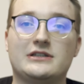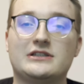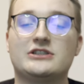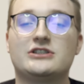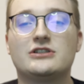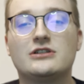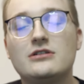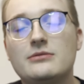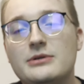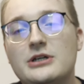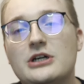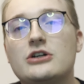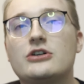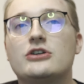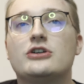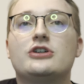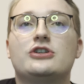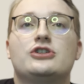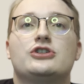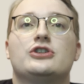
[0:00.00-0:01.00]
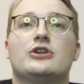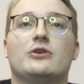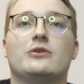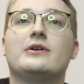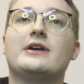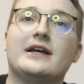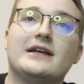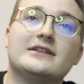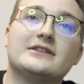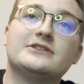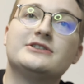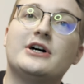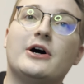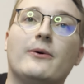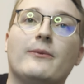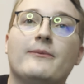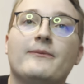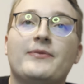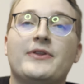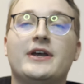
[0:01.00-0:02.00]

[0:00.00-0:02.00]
This is going to be a good showcase. So